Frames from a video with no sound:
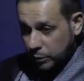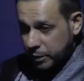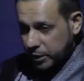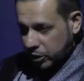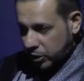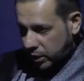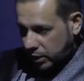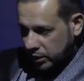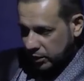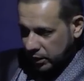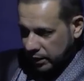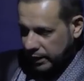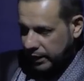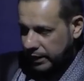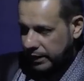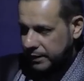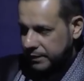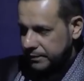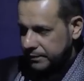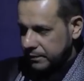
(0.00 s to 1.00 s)

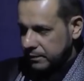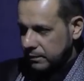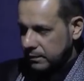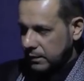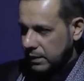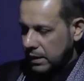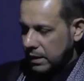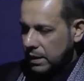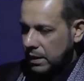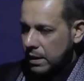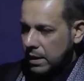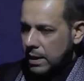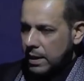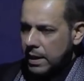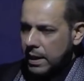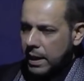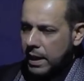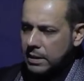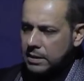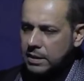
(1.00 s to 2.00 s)
Shaqshaqiyya.
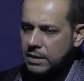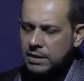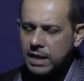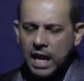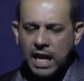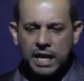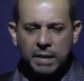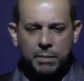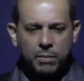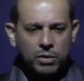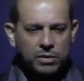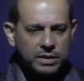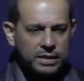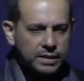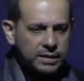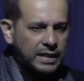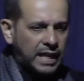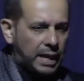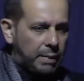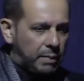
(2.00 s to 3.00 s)
He says, I am on
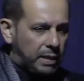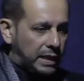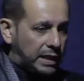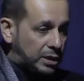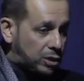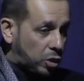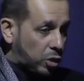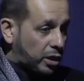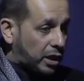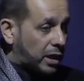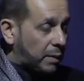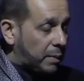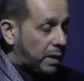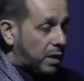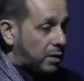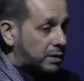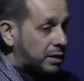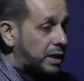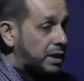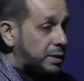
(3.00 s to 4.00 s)
this camel. He's talking
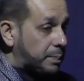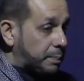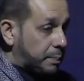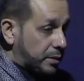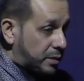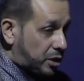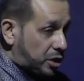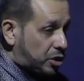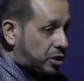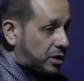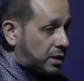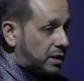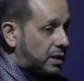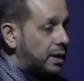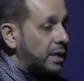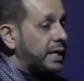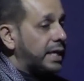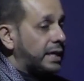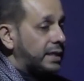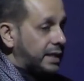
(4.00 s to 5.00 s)
about his position
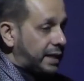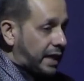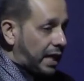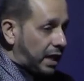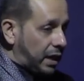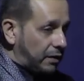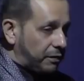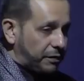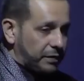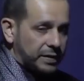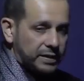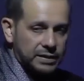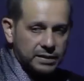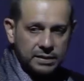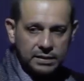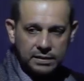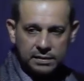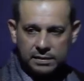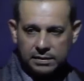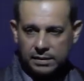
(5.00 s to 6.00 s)
in the
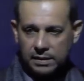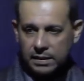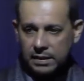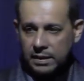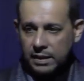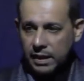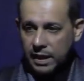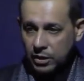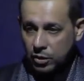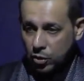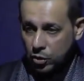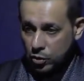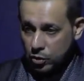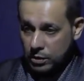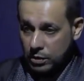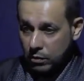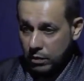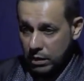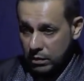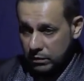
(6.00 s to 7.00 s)
caliphate and those
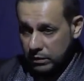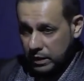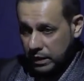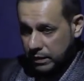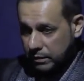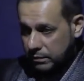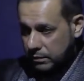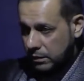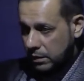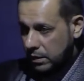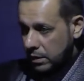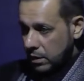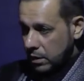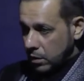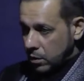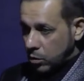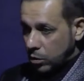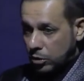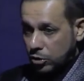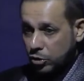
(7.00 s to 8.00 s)
around him
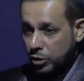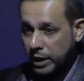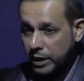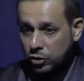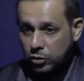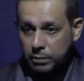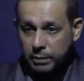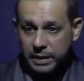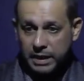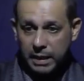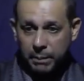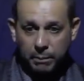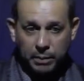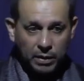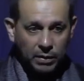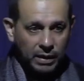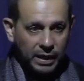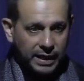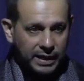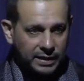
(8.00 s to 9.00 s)
who are trying to
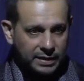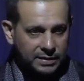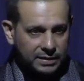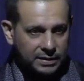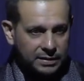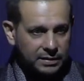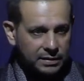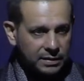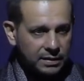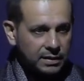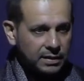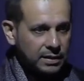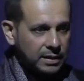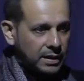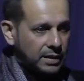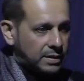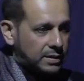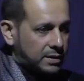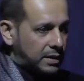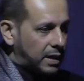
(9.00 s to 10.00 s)
manipulate
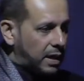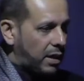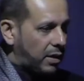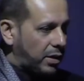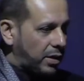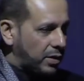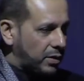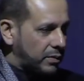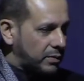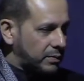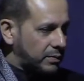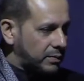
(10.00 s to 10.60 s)
his scenario.